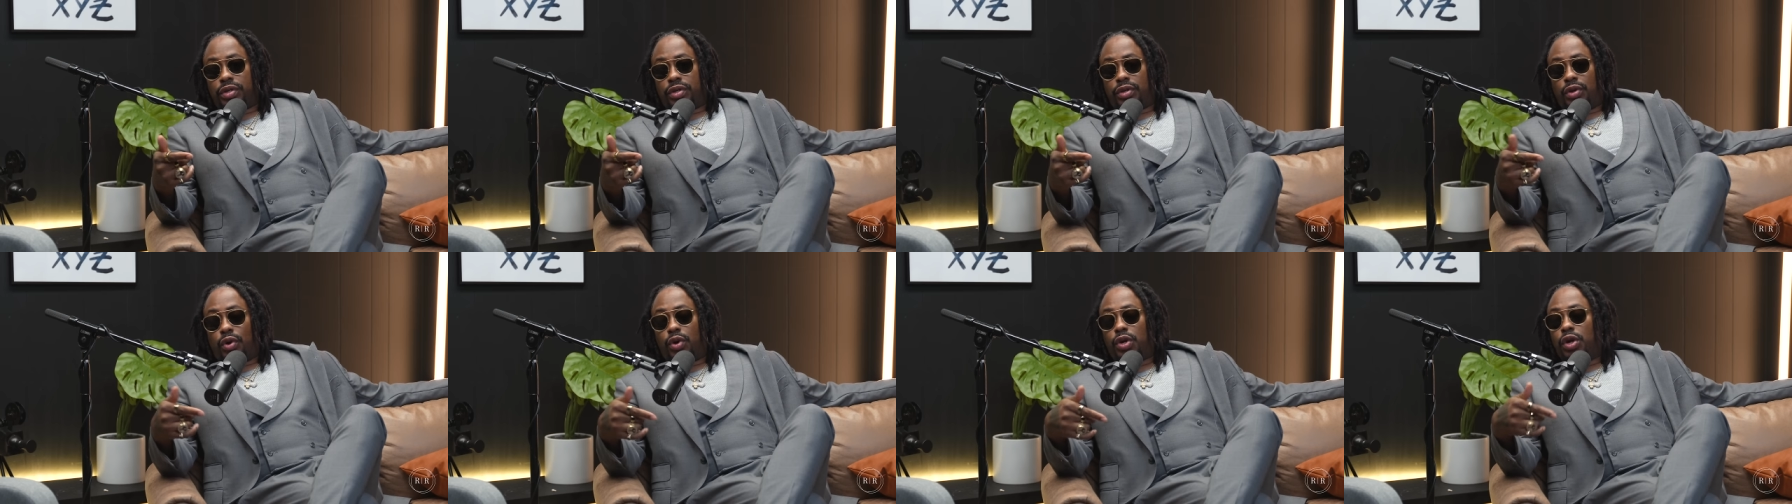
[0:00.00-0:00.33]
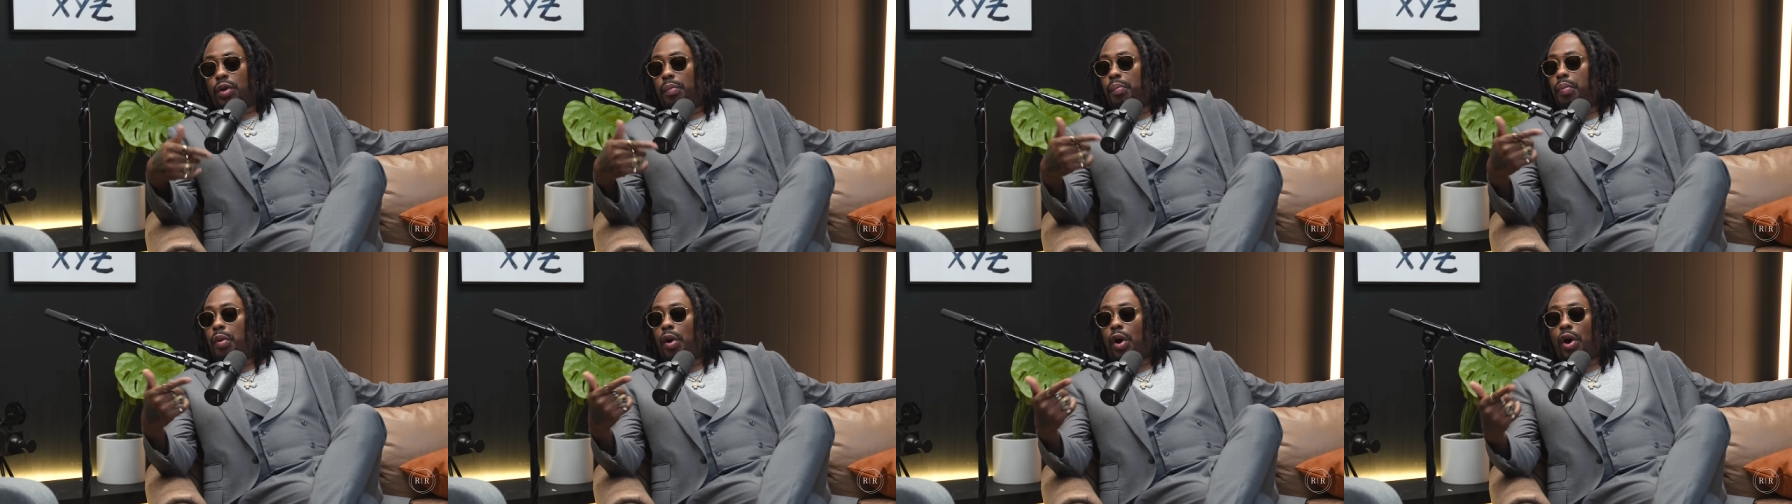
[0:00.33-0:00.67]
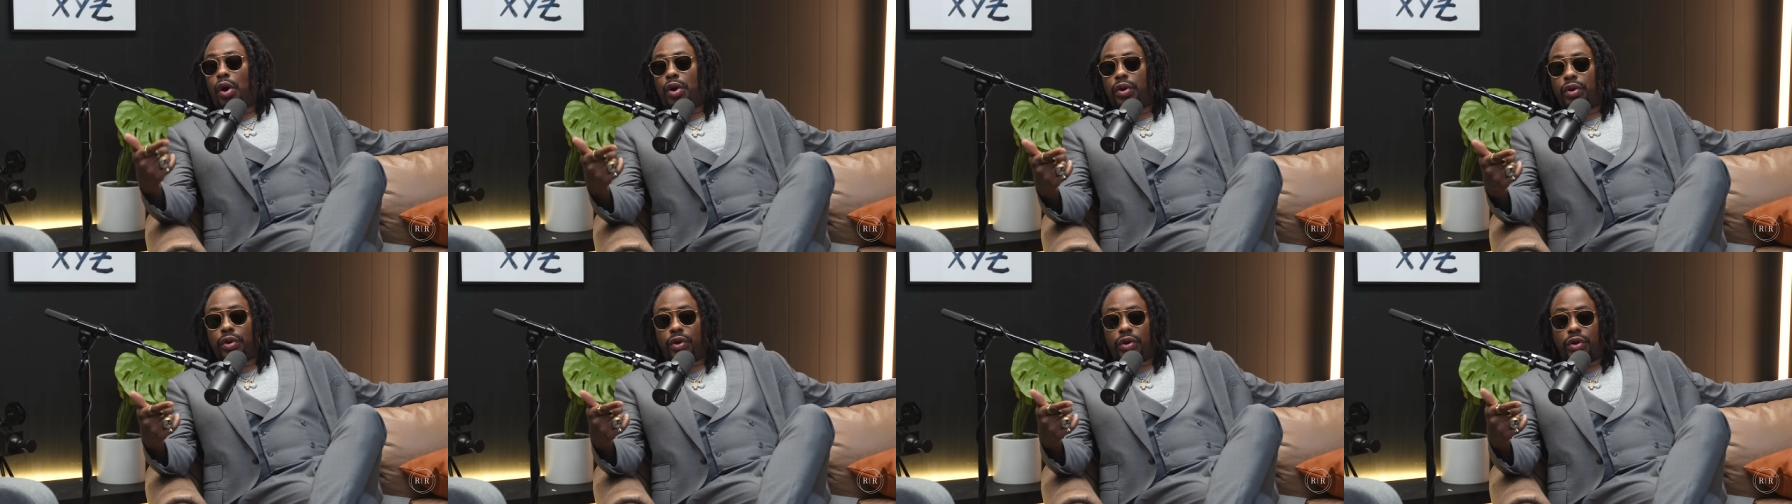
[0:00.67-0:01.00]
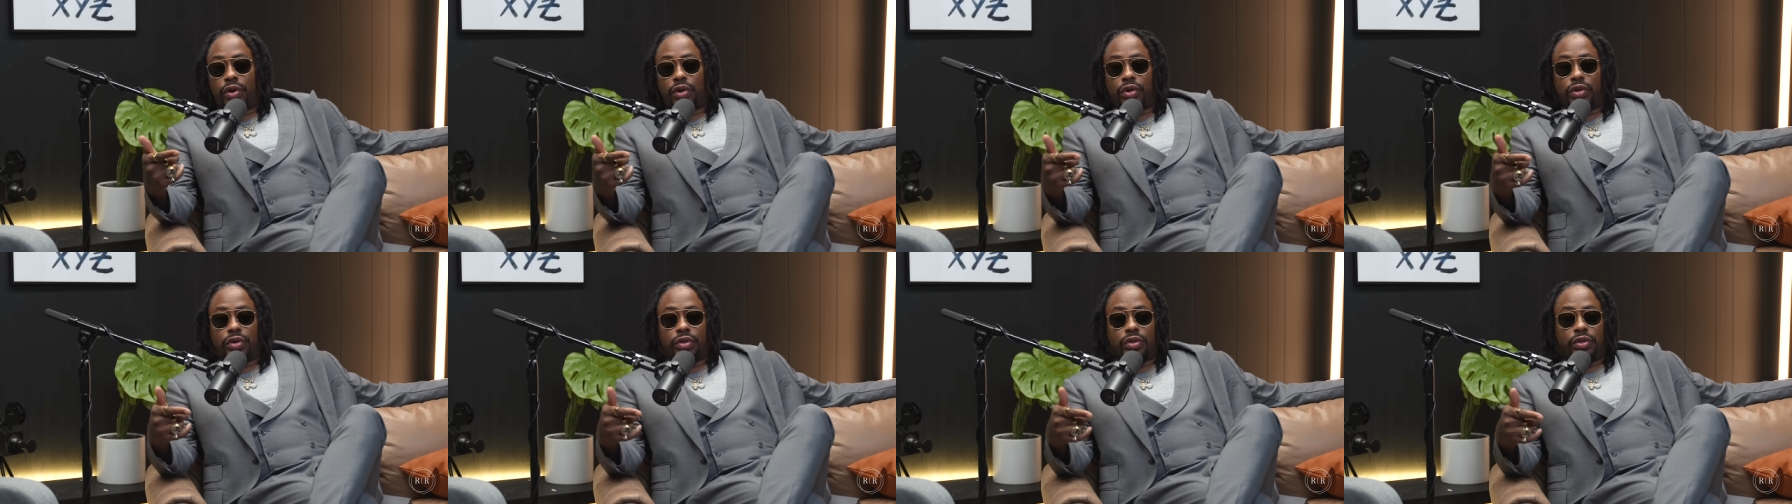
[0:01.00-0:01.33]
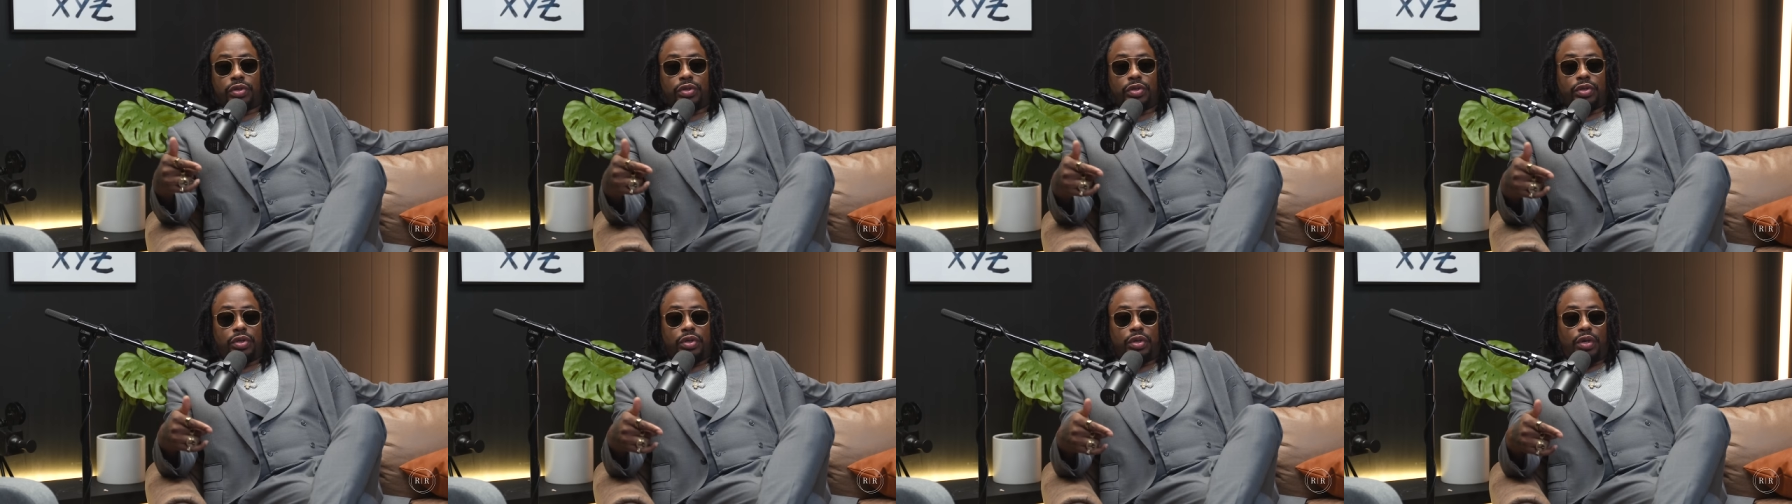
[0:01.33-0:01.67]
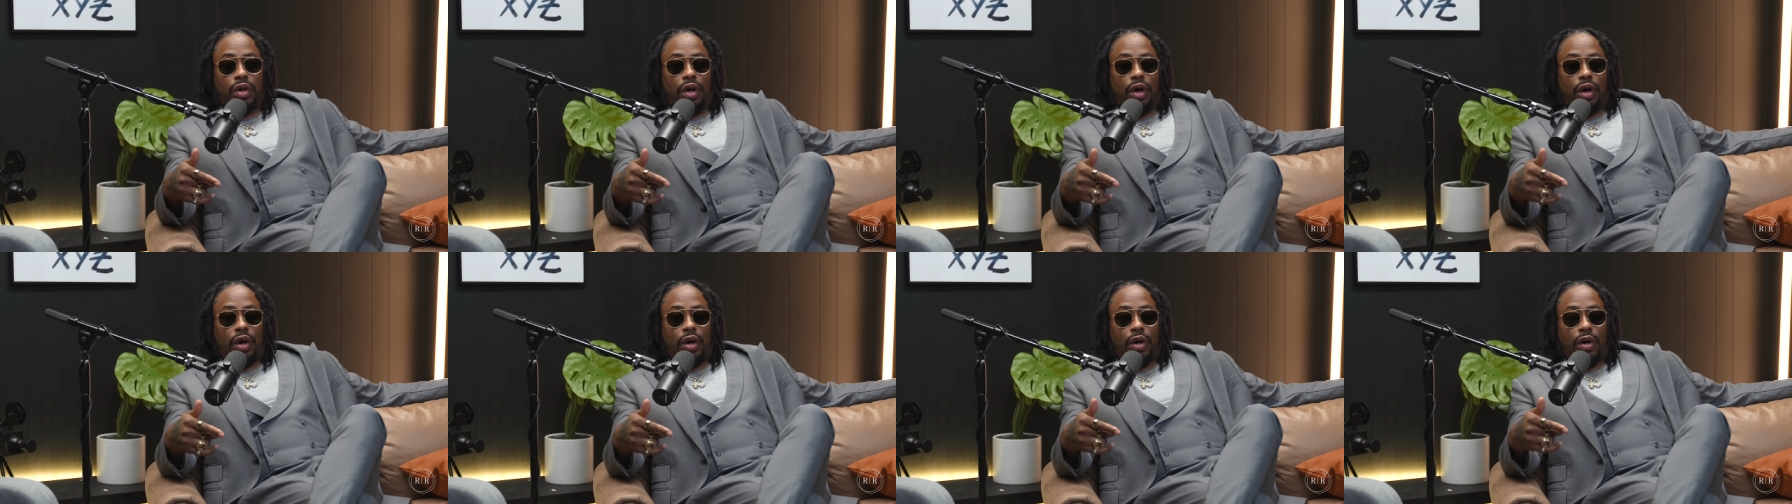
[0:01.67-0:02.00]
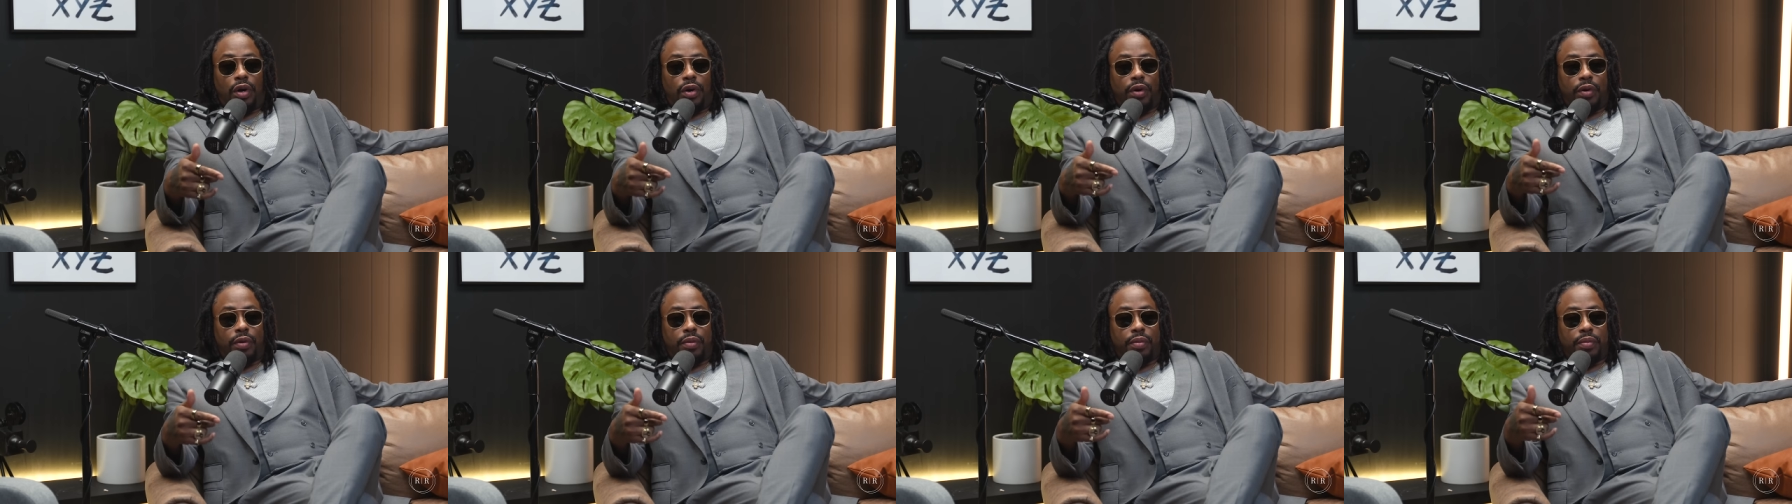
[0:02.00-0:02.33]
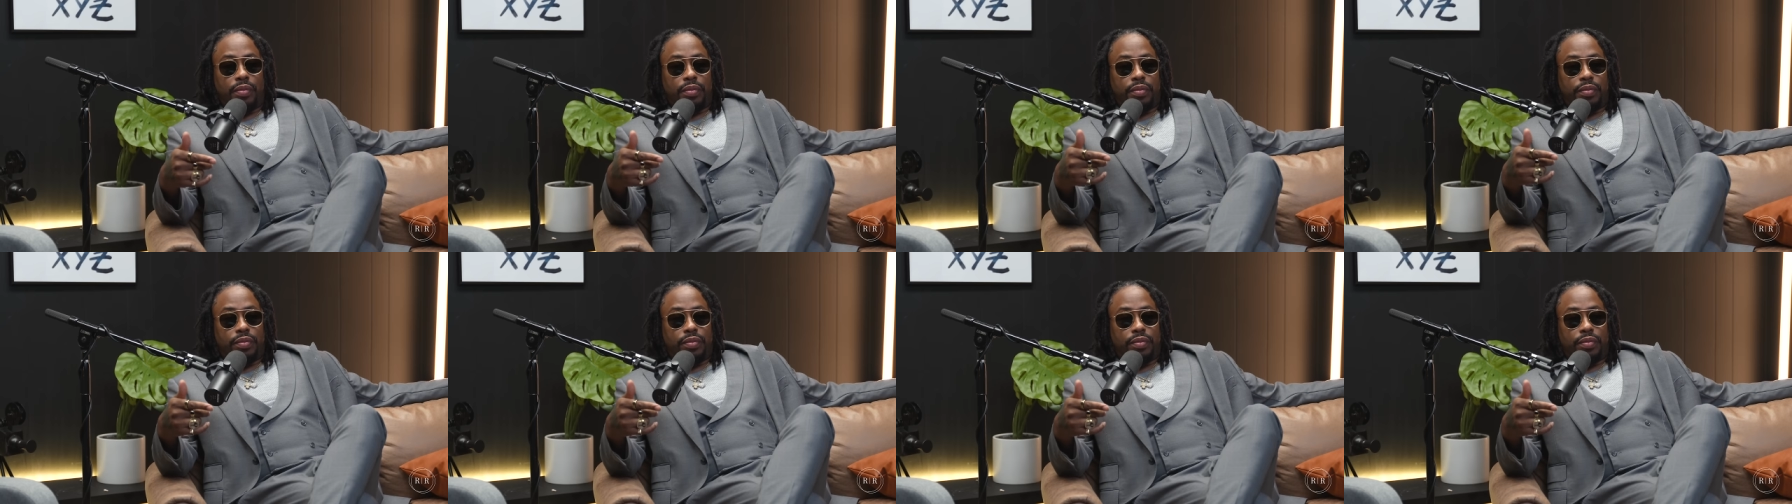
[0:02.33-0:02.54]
or your partner, you